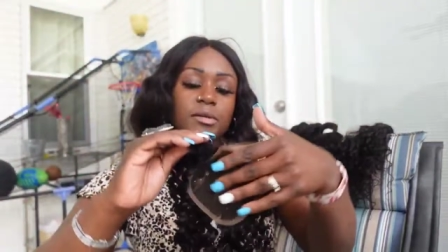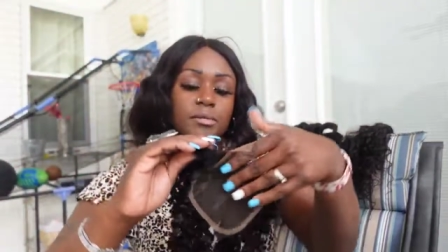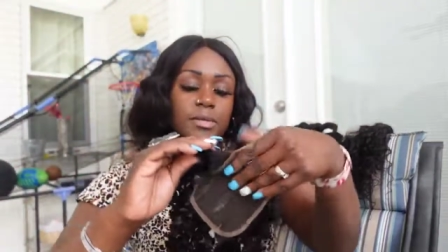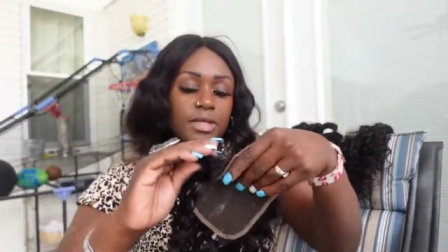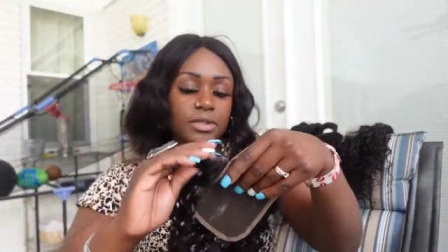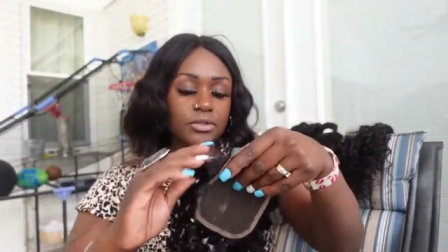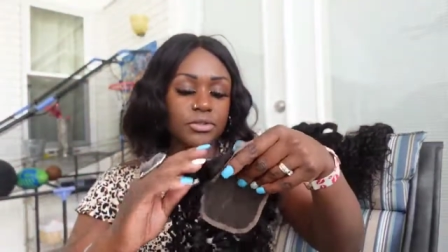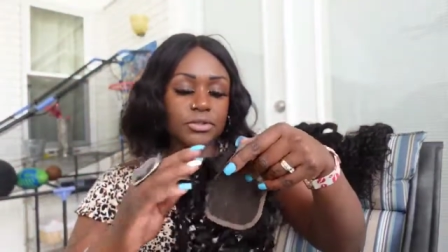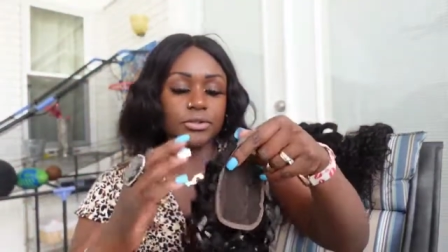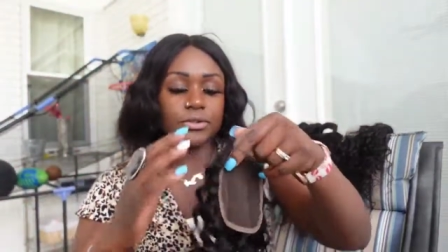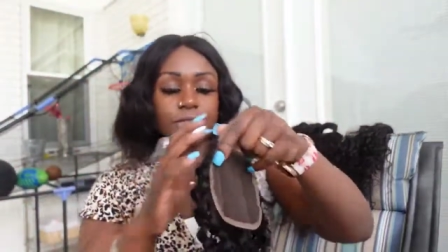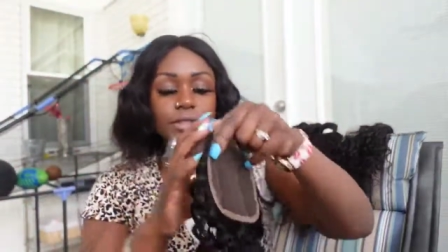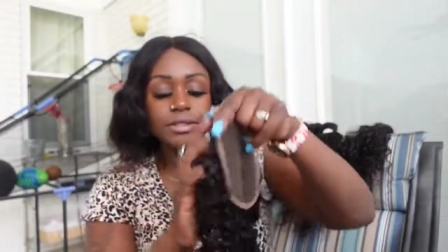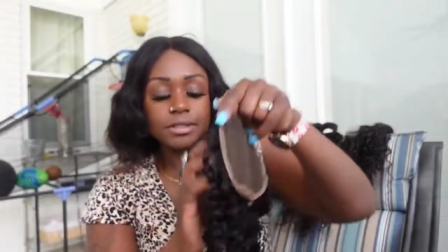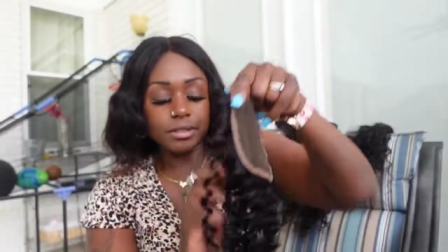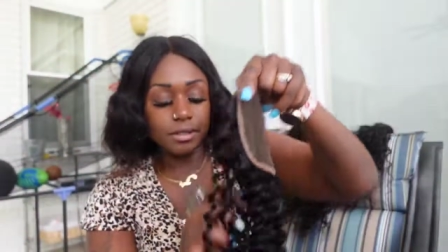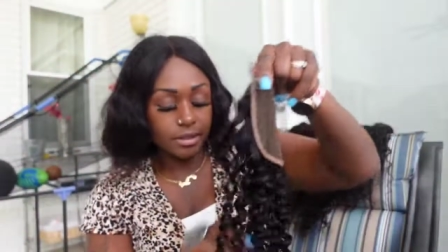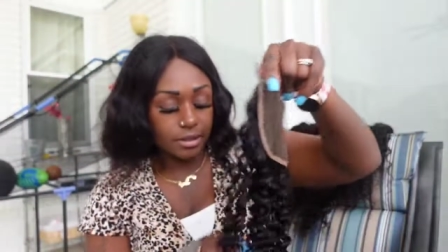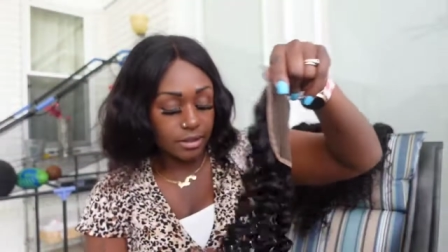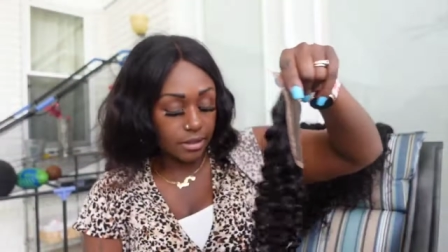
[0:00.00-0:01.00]
Um, and
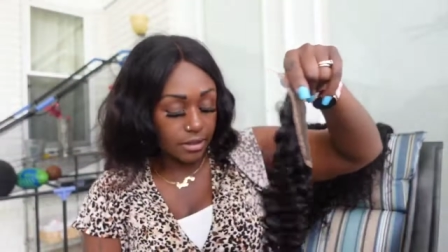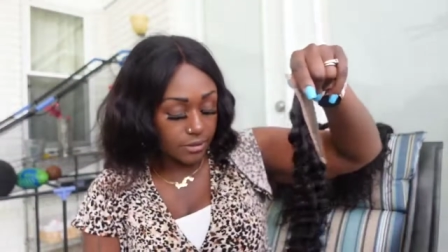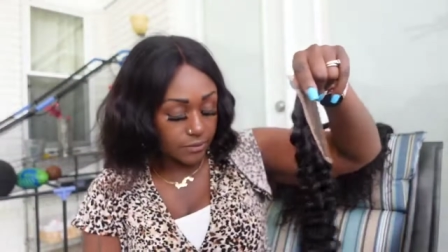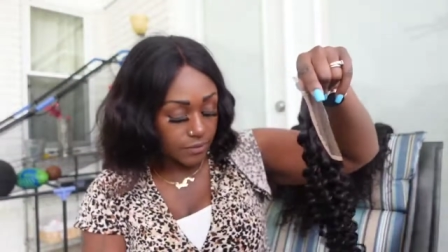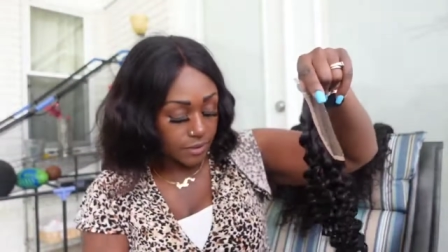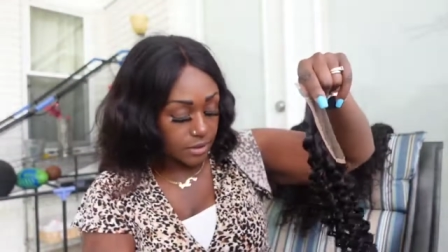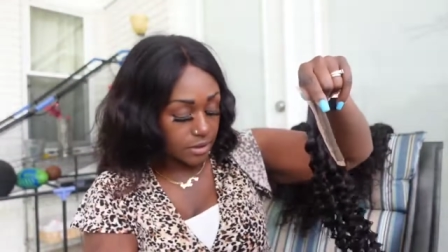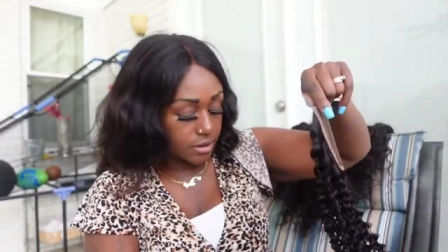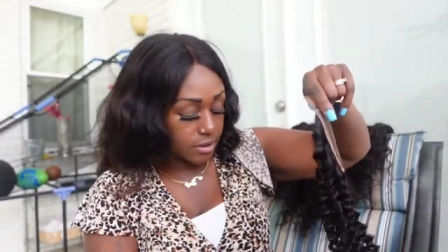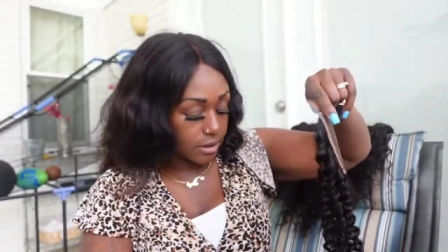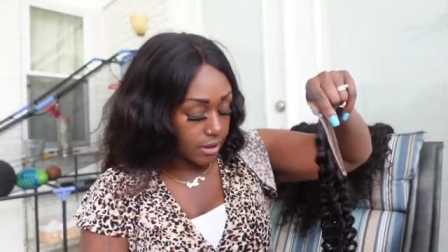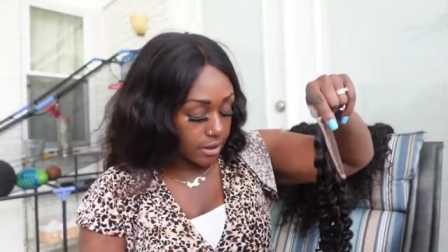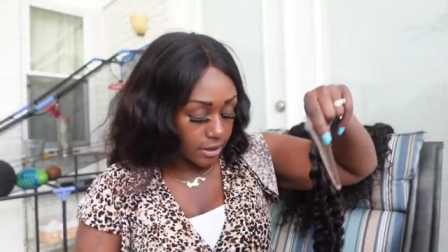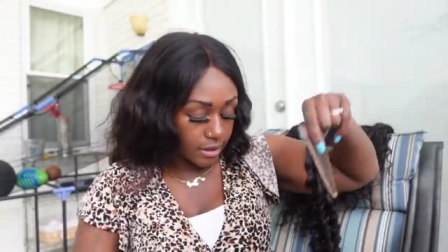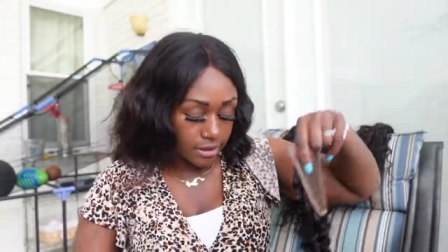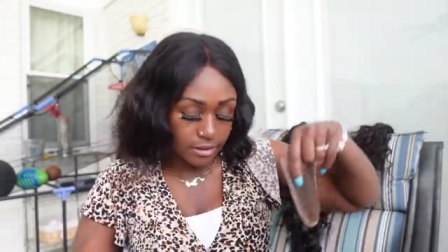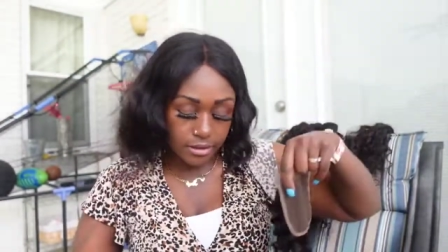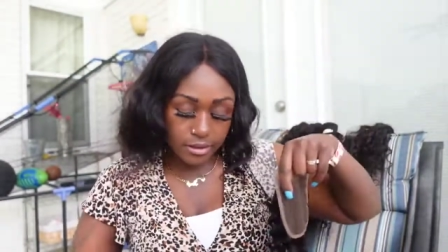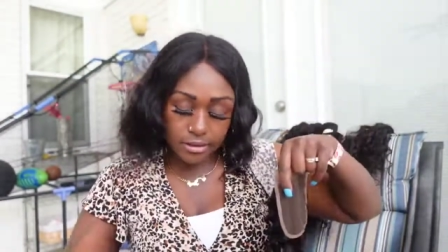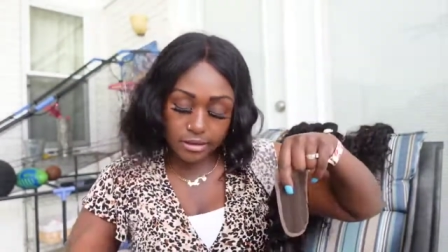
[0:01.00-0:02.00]
by the way, the closure
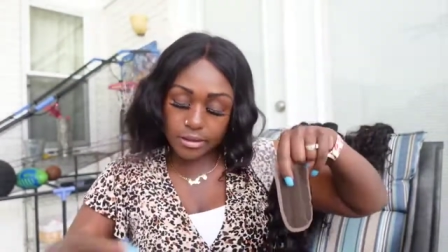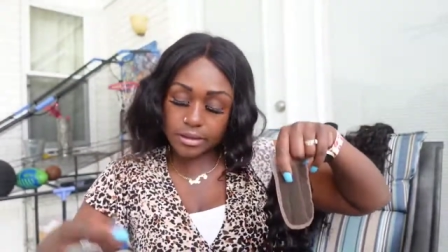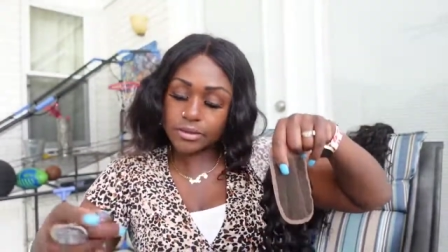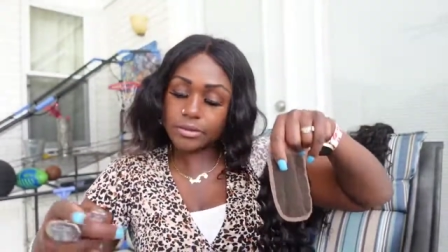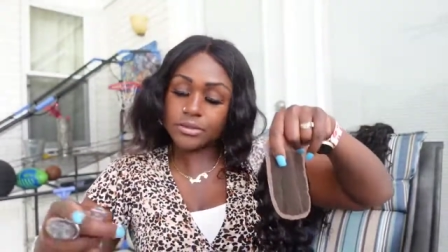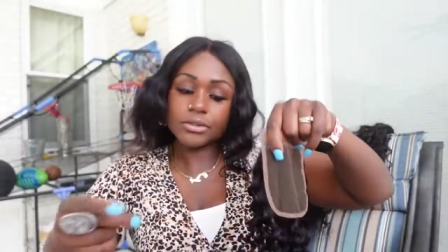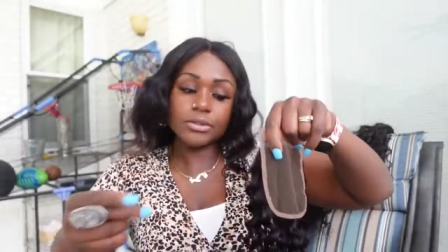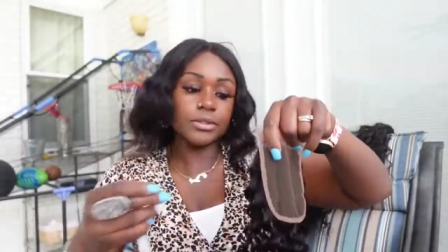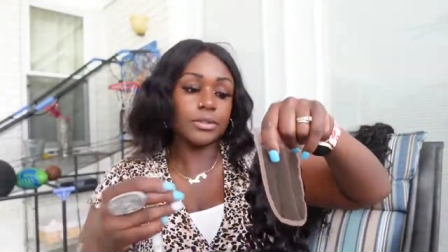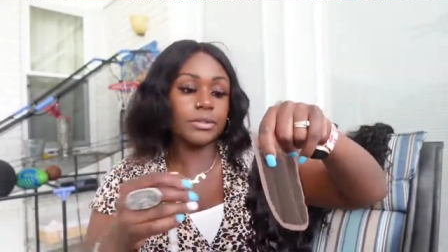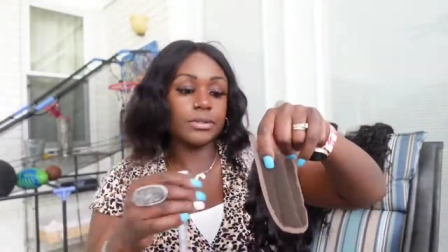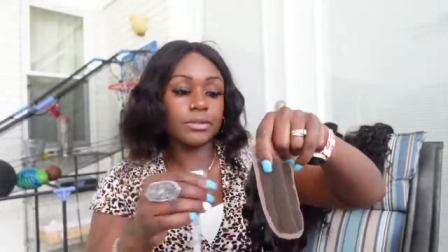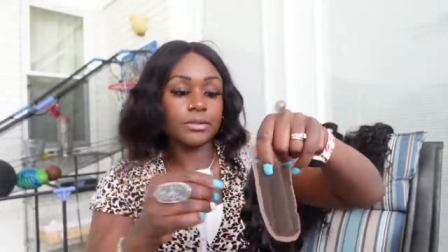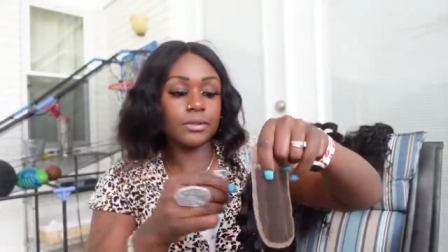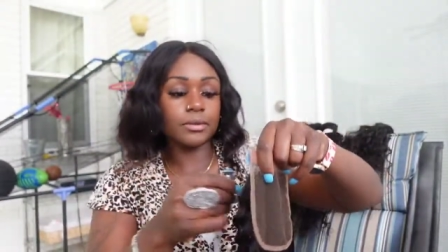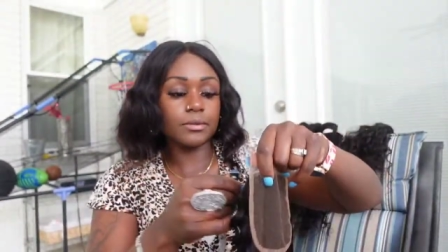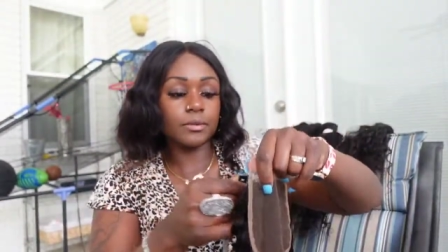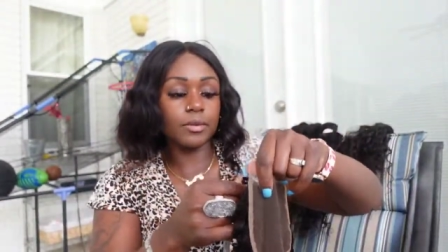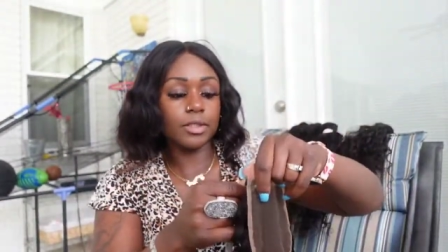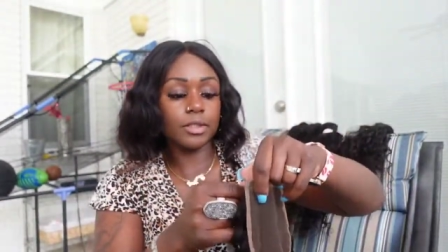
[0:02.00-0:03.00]
did measure up to
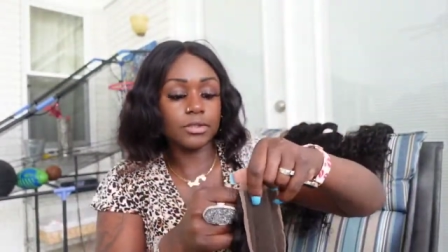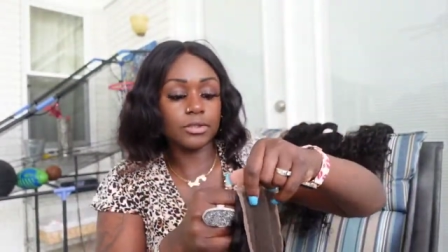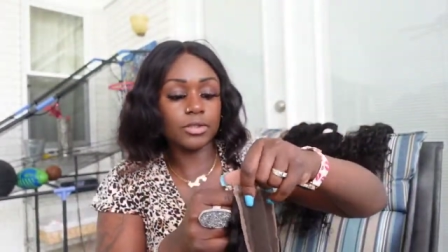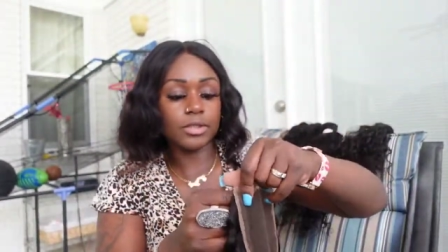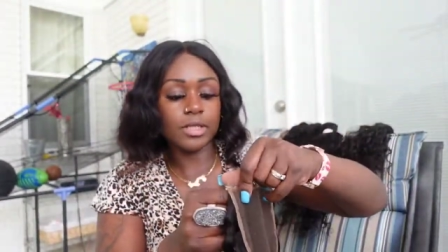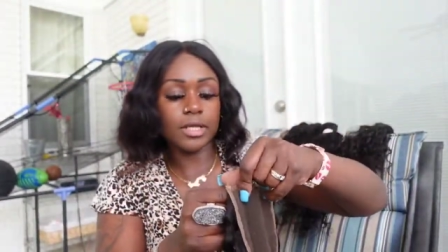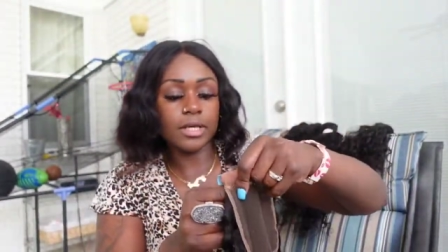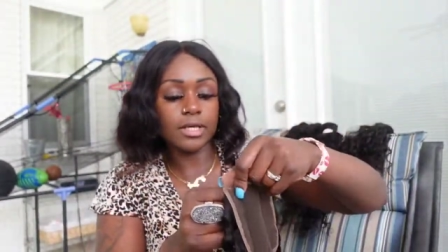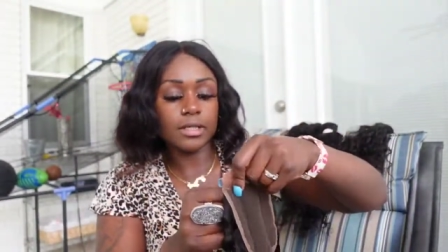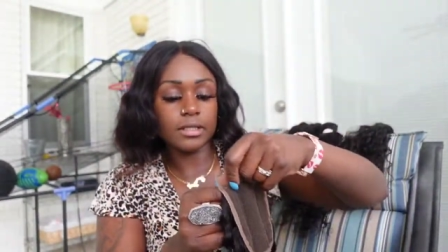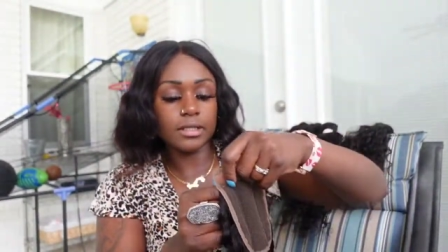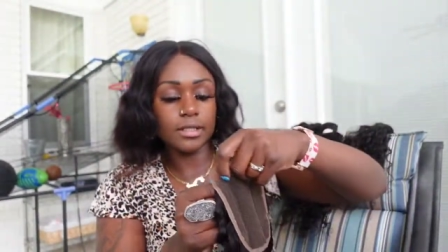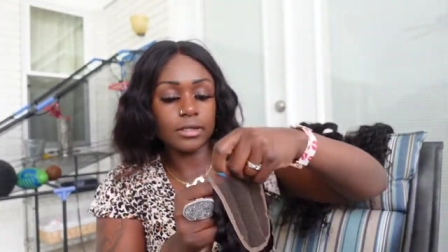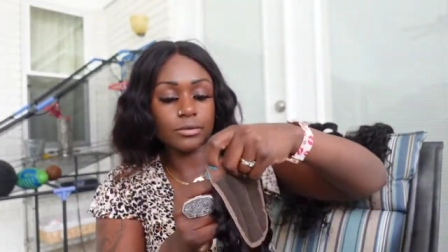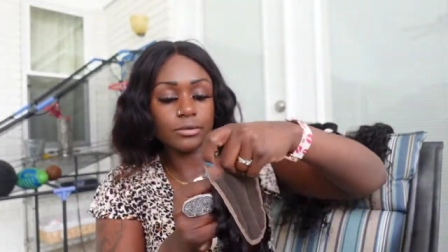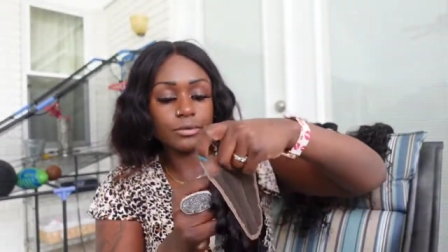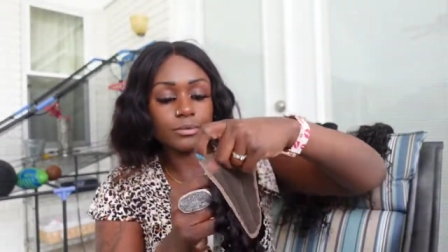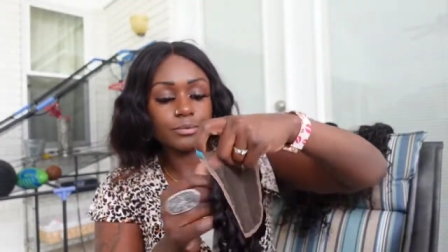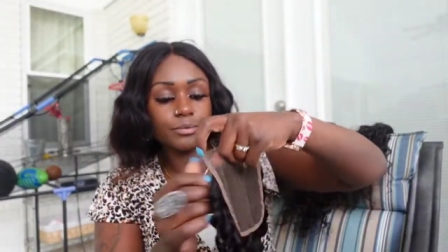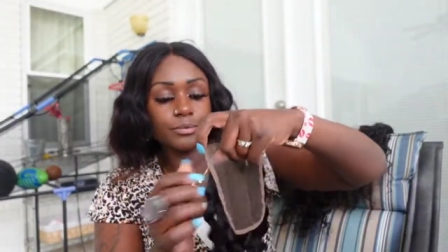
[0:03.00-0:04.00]
the eighteen inches